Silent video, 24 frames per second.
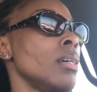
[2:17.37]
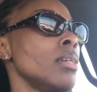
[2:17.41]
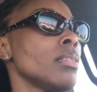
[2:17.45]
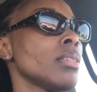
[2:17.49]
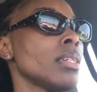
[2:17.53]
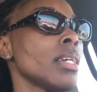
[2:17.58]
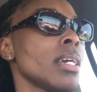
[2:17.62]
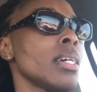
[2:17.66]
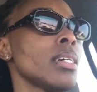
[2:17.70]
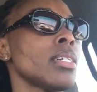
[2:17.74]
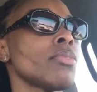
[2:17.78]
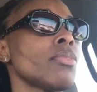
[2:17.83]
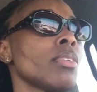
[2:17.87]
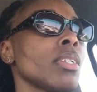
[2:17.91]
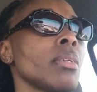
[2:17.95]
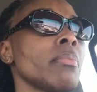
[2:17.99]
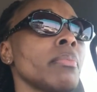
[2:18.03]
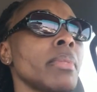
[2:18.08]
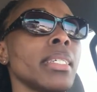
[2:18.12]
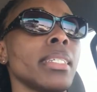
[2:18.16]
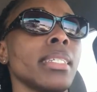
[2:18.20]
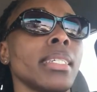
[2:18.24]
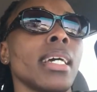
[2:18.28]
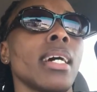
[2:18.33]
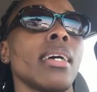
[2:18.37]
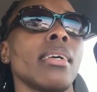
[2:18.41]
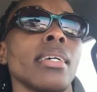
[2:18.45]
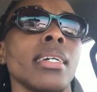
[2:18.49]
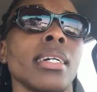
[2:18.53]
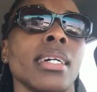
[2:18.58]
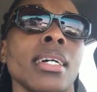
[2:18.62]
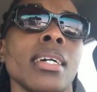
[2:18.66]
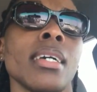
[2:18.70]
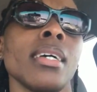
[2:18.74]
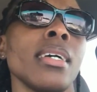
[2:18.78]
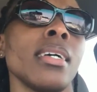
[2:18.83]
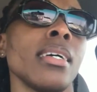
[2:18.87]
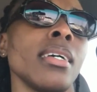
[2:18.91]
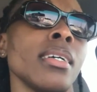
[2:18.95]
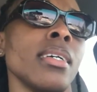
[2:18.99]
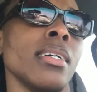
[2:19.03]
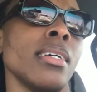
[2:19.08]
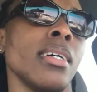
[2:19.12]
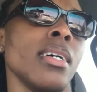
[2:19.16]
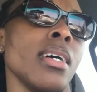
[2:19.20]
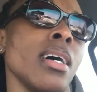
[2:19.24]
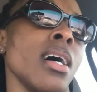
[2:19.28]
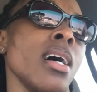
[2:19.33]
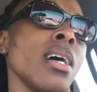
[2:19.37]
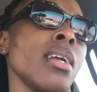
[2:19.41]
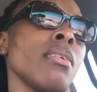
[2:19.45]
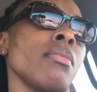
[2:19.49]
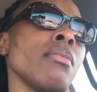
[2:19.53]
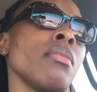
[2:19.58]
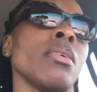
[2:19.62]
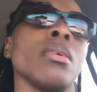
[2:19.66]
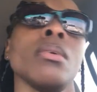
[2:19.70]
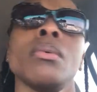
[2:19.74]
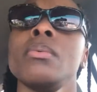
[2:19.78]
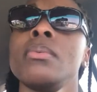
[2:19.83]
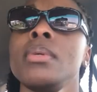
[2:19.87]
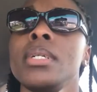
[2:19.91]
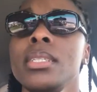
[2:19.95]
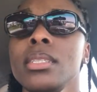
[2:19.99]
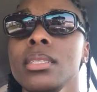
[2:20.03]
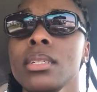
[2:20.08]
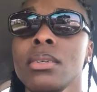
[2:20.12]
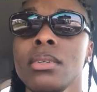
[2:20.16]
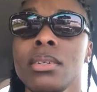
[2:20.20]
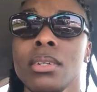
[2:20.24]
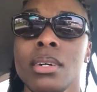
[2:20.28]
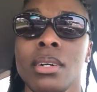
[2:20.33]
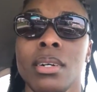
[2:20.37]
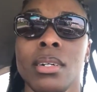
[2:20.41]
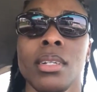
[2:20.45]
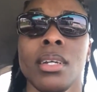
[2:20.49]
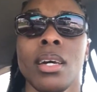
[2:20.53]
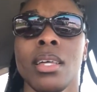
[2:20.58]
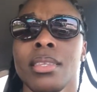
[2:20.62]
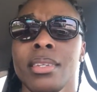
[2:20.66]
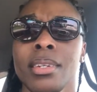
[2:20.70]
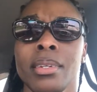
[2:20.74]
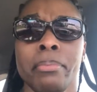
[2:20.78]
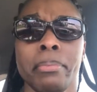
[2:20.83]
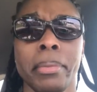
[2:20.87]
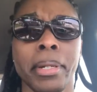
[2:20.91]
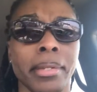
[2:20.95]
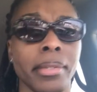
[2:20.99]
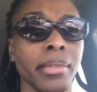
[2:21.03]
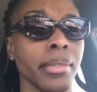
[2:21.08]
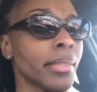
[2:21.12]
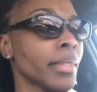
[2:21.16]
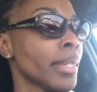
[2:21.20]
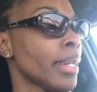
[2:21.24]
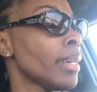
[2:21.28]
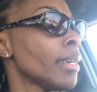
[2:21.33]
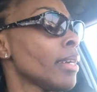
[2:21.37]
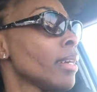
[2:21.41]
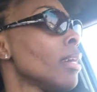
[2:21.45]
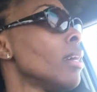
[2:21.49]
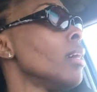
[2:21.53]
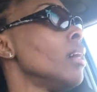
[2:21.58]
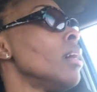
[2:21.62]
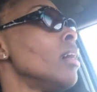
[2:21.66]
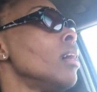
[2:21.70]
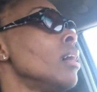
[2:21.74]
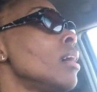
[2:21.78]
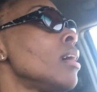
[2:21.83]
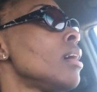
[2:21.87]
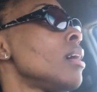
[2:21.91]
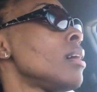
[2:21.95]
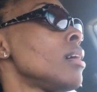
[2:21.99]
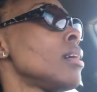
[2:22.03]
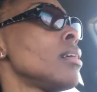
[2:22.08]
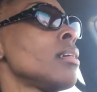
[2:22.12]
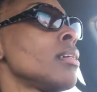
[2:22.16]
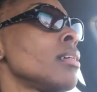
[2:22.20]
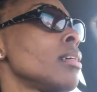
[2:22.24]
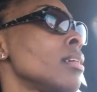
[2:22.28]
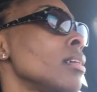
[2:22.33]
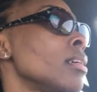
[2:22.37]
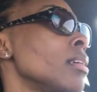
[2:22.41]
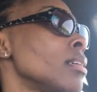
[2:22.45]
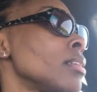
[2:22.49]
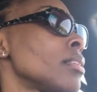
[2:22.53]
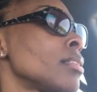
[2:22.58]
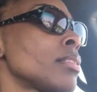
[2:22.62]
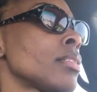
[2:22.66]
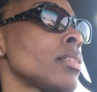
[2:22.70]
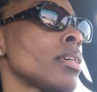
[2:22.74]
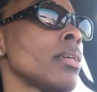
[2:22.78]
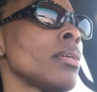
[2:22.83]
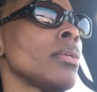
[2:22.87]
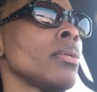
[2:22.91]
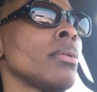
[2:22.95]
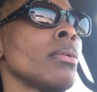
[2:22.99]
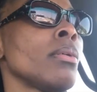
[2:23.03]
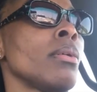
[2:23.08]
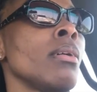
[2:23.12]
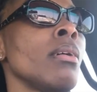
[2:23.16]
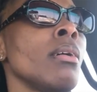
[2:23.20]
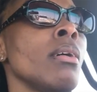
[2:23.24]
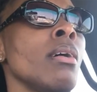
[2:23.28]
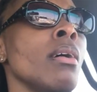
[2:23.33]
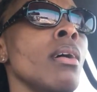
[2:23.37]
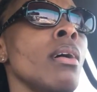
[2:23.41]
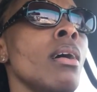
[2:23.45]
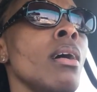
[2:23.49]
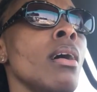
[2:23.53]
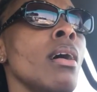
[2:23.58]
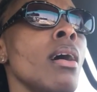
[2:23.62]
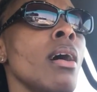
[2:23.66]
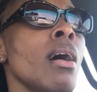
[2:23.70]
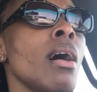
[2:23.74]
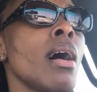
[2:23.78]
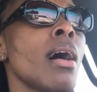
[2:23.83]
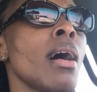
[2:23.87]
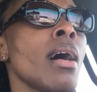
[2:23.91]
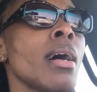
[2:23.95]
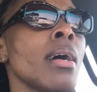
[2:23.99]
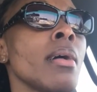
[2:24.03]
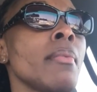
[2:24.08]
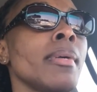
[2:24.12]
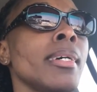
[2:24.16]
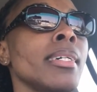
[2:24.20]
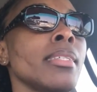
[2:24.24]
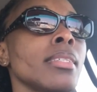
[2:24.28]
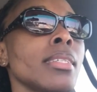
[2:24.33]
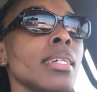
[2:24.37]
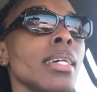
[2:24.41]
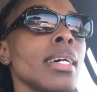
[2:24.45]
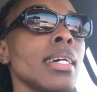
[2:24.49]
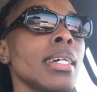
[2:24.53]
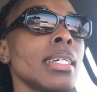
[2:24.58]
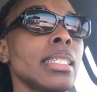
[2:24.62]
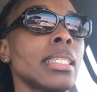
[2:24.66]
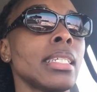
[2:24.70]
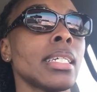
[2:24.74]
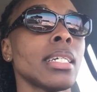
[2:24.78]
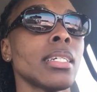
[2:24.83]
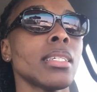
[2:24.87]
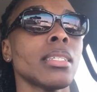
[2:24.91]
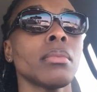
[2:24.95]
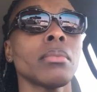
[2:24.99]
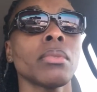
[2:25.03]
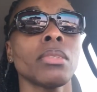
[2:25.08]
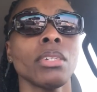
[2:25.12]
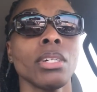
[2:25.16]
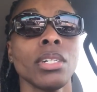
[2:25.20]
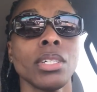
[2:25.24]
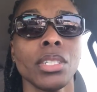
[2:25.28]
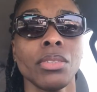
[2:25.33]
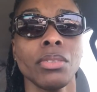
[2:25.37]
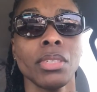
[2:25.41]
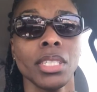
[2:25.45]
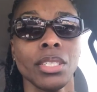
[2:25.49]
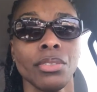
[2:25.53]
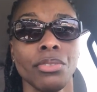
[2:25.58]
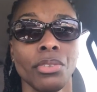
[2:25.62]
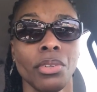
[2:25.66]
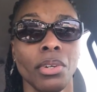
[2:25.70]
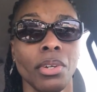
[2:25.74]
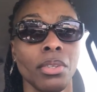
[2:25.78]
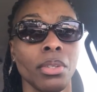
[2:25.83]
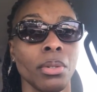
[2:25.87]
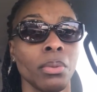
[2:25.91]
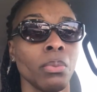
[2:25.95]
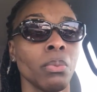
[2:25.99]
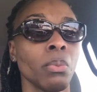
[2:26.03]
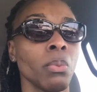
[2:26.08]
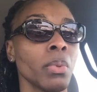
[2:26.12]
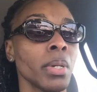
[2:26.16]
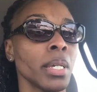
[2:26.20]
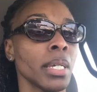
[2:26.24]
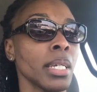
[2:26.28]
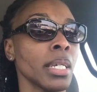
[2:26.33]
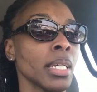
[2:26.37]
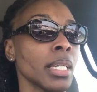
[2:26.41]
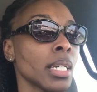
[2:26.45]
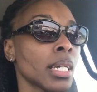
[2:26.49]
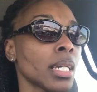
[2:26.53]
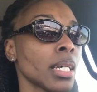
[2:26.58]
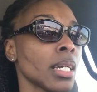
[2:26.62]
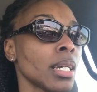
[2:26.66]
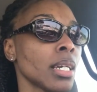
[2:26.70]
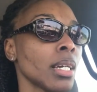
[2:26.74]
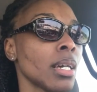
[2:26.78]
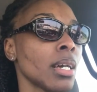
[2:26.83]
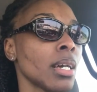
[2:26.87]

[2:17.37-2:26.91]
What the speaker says: So yeah, it's really busy out here. I don't know what's going on other than Mother's Day. So I am about to head to get some groceries for the week.